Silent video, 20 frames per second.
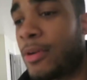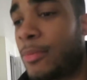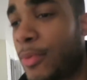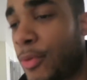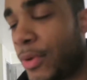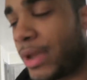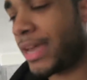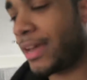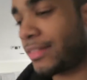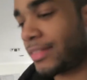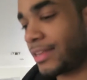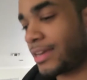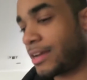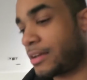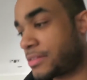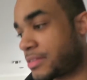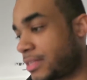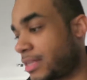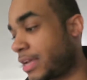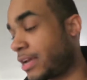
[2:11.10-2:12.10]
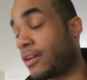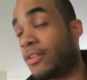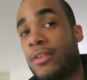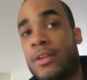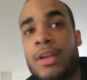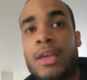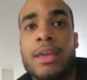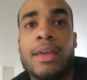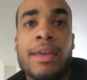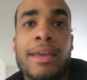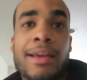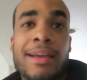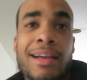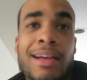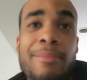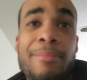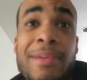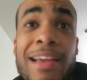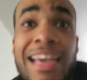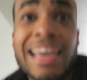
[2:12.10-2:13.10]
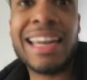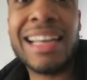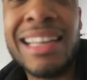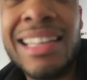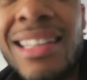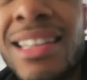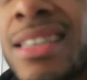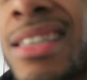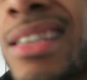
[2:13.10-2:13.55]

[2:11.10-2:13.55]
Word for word: I'm on my way out the house now. Um, I gotta clean